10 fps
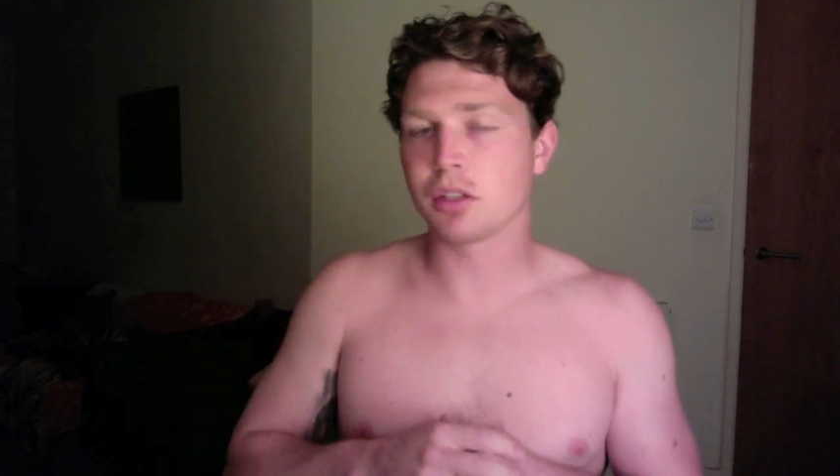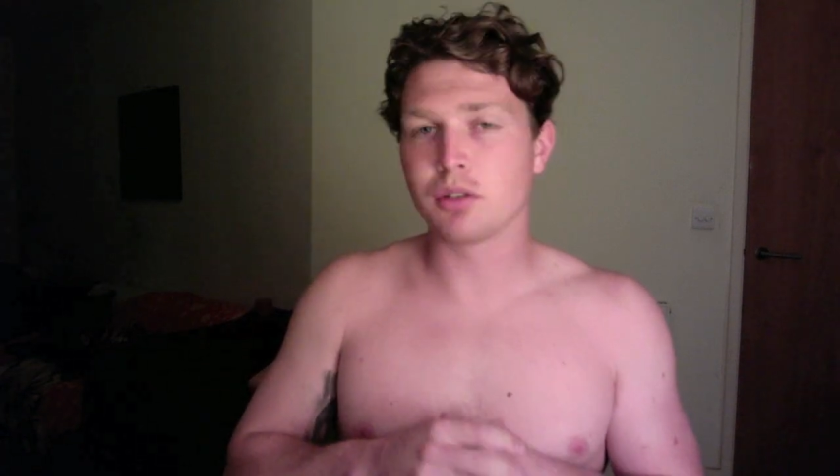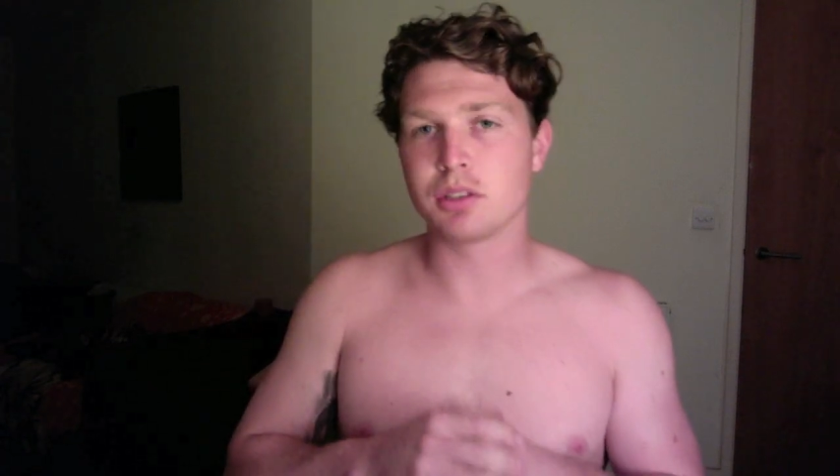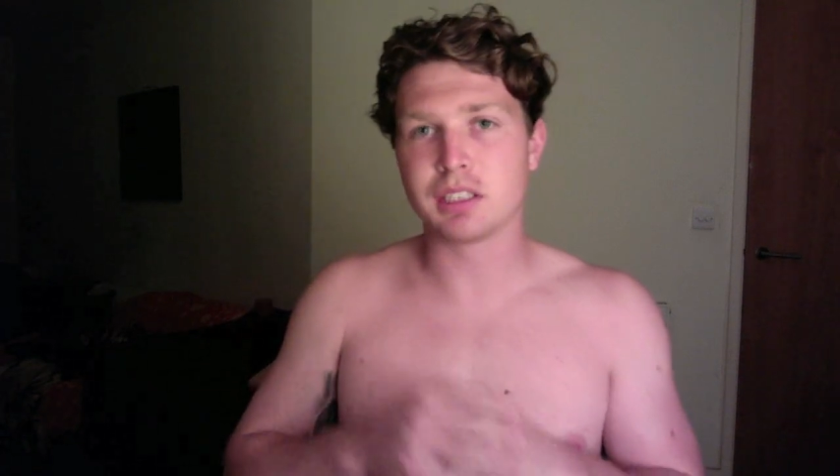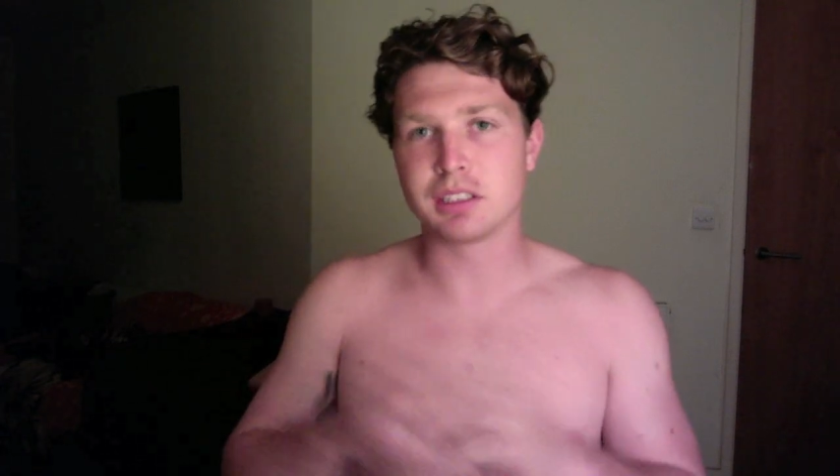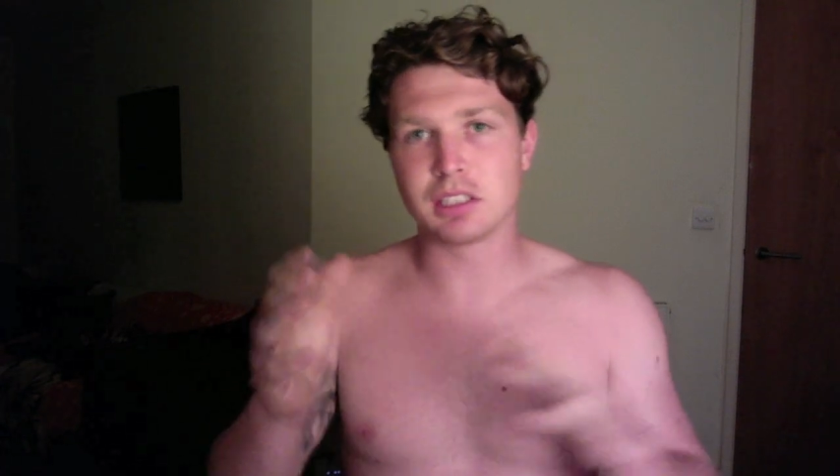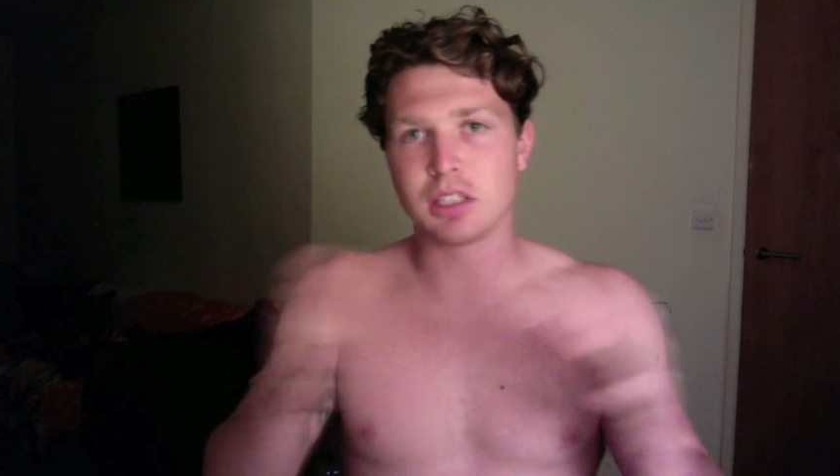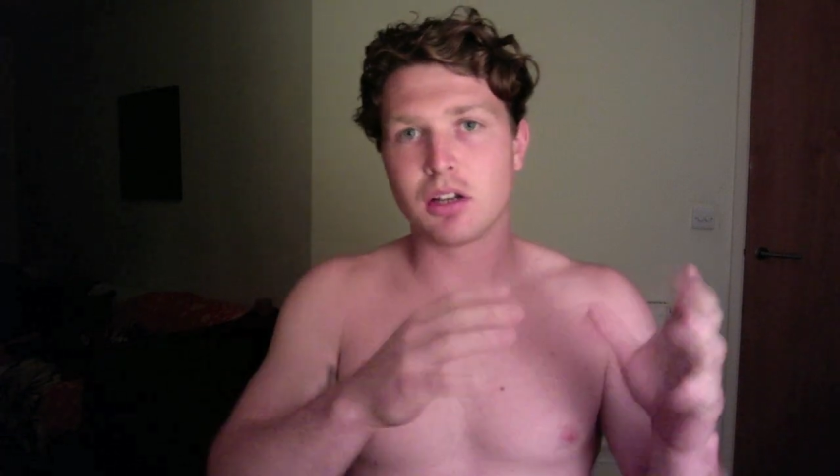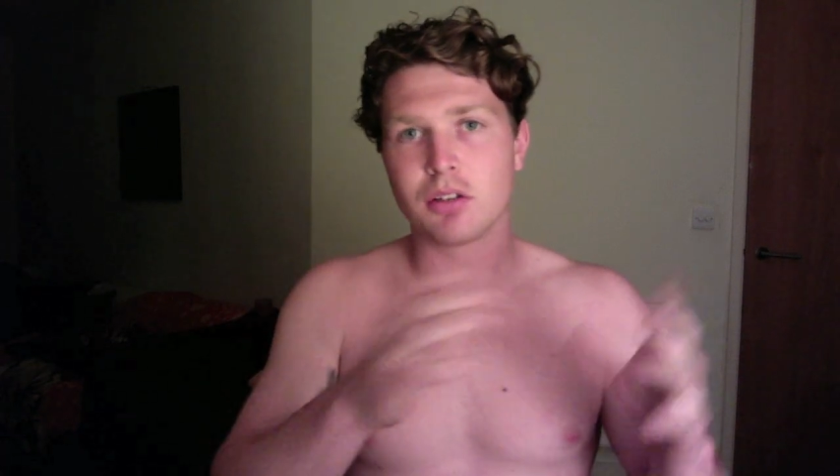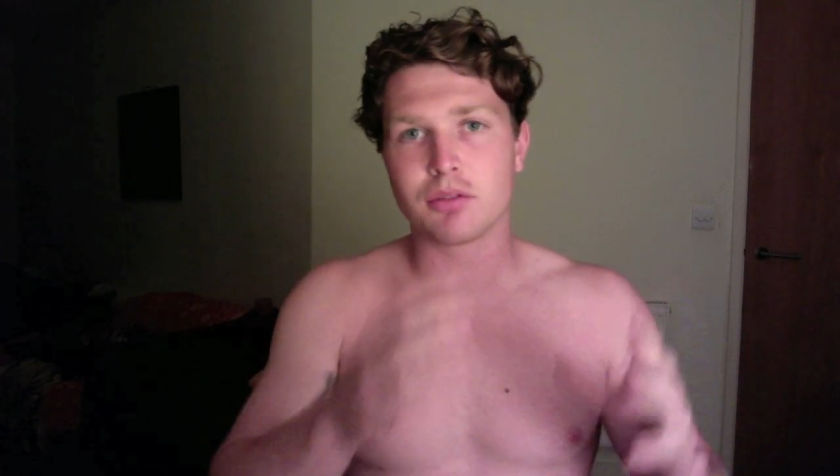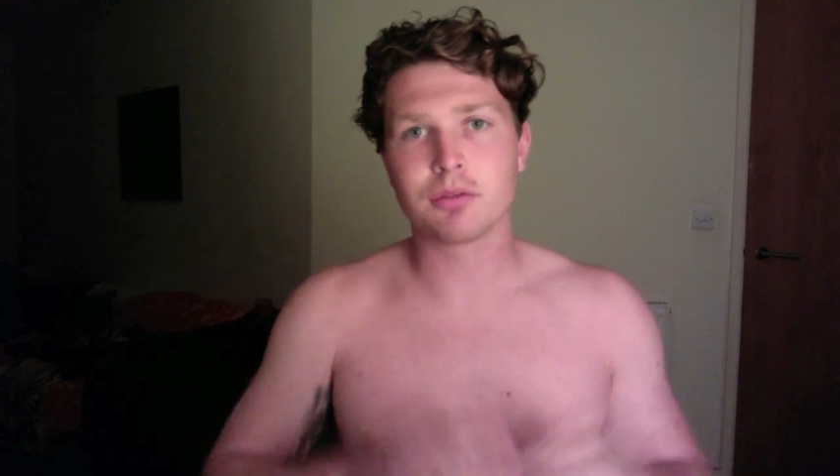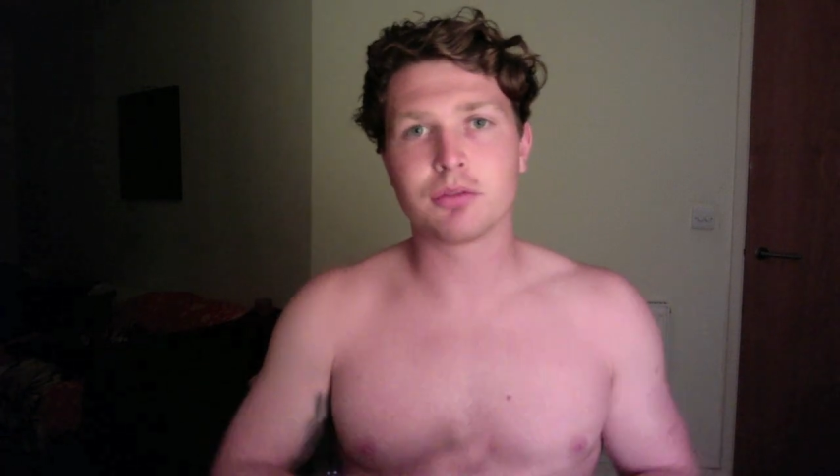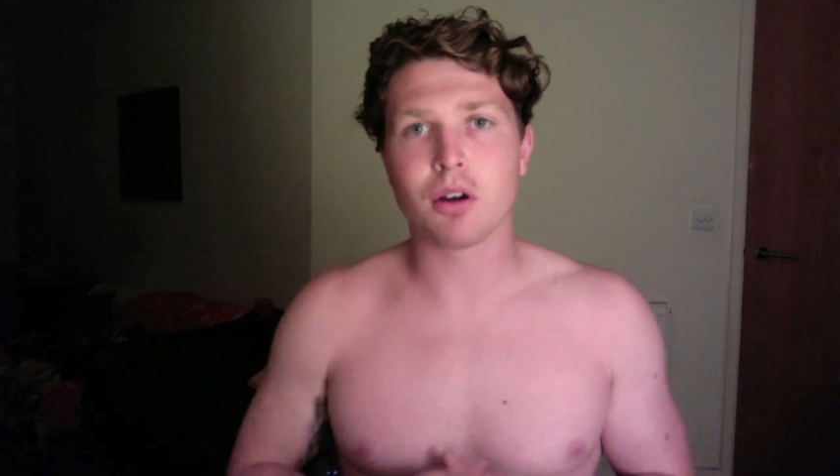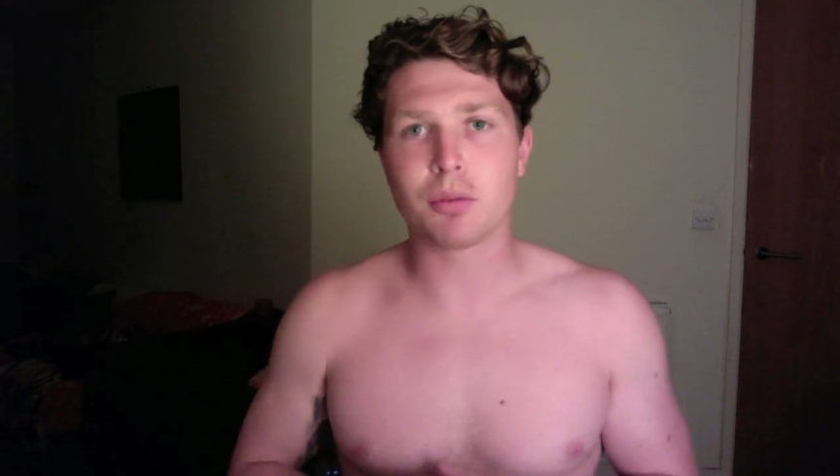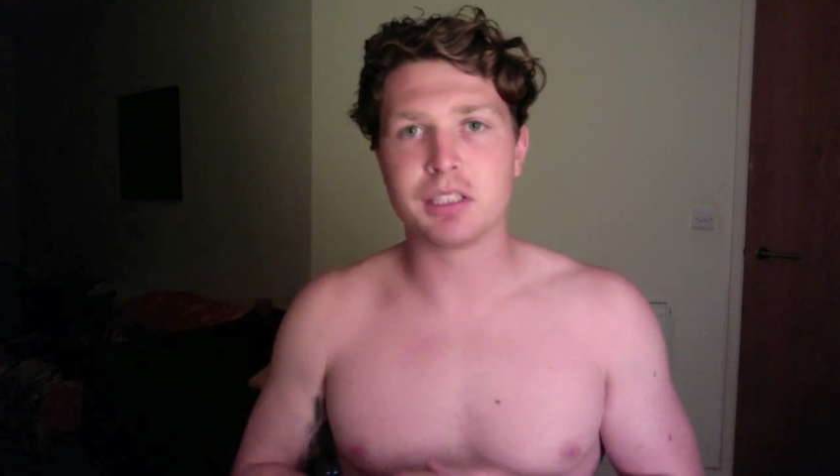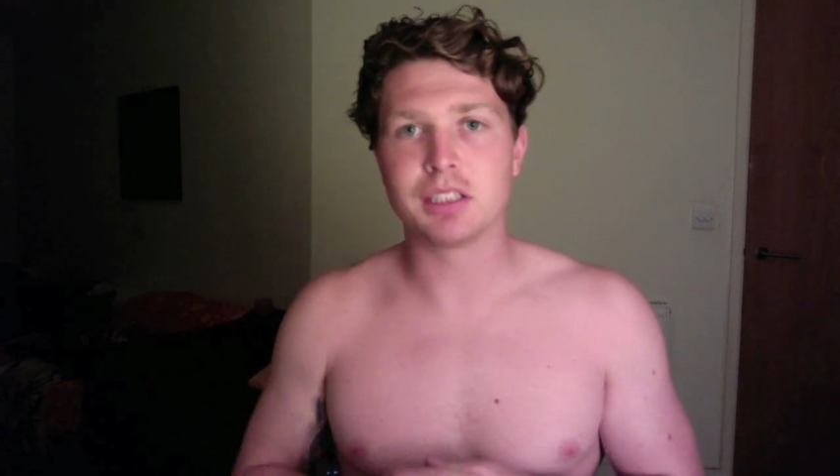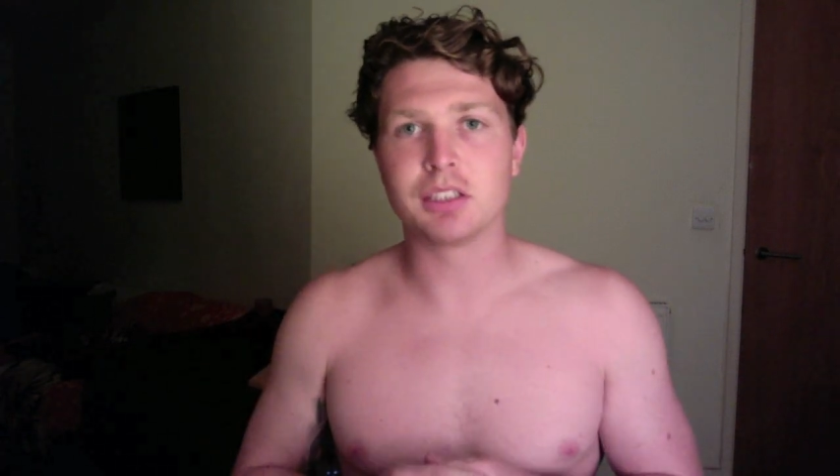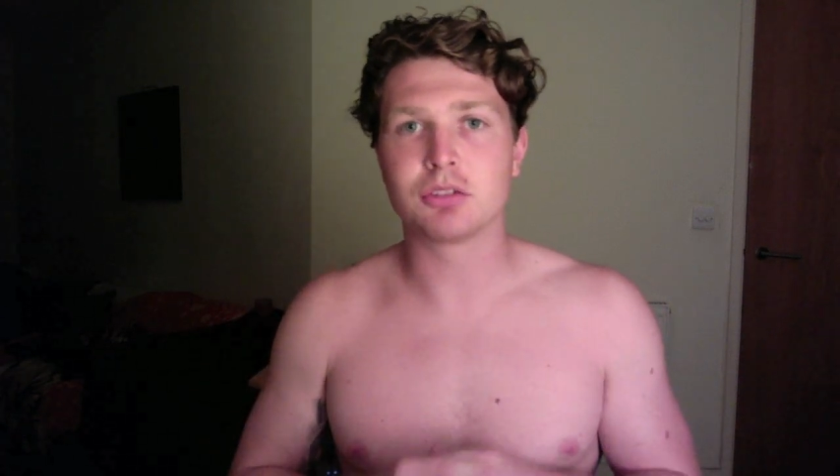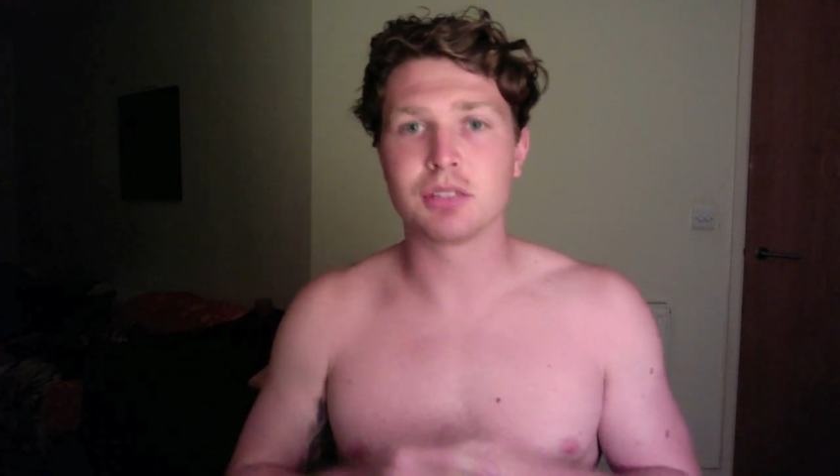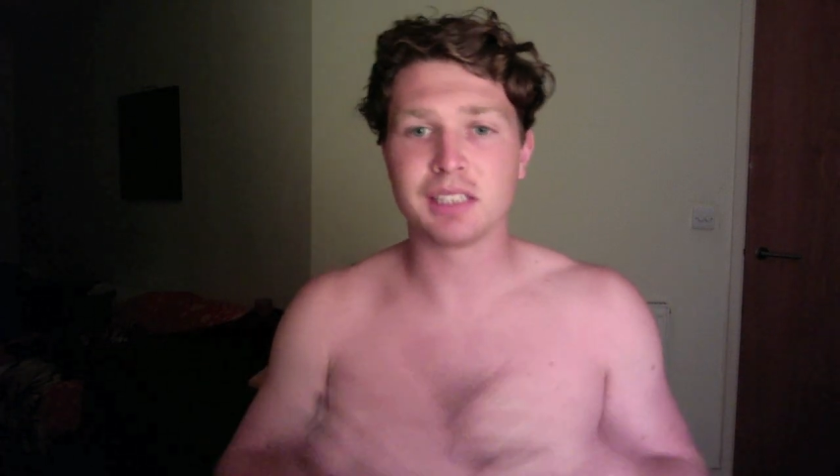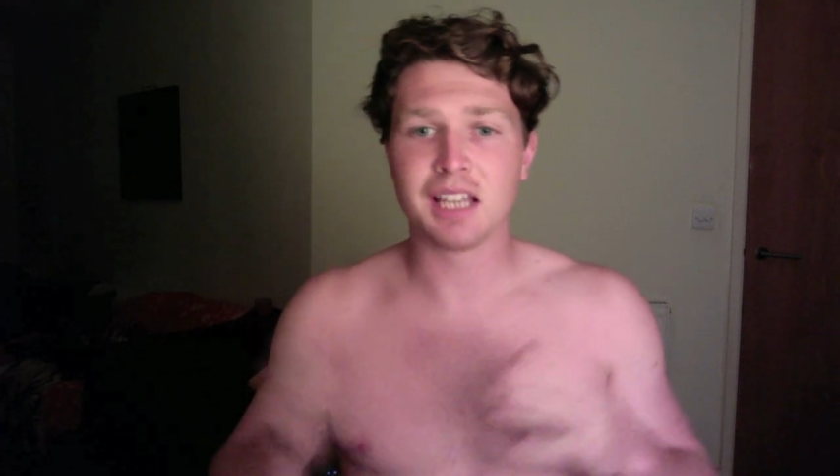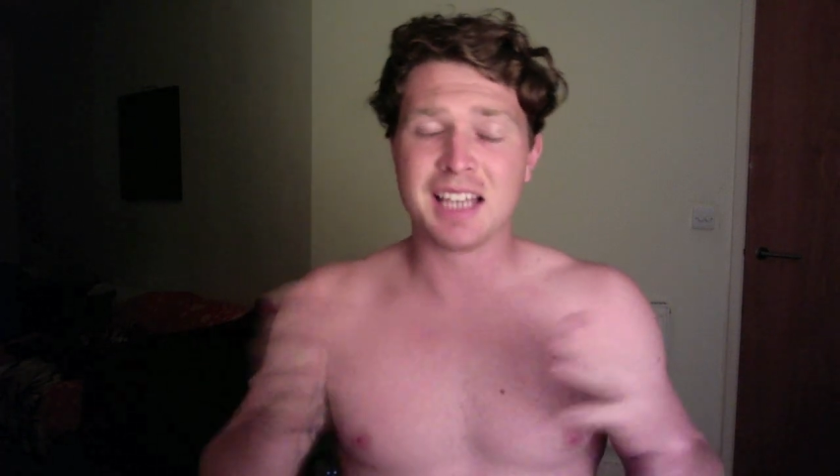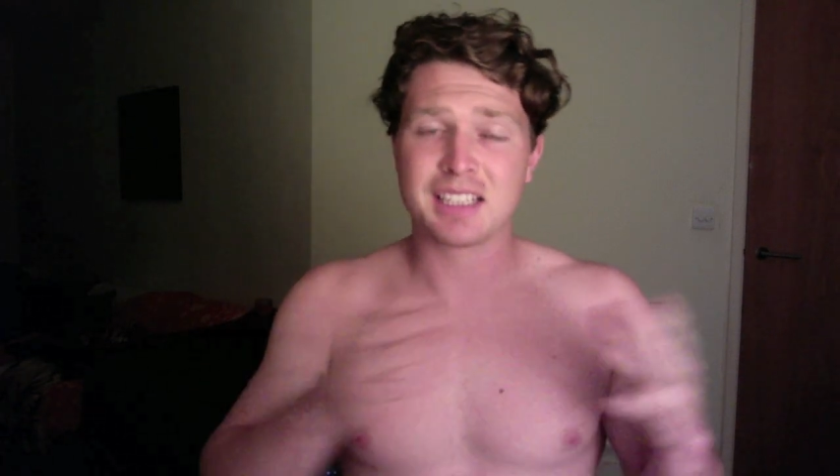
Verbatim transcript: those things, and a lot of farming industries.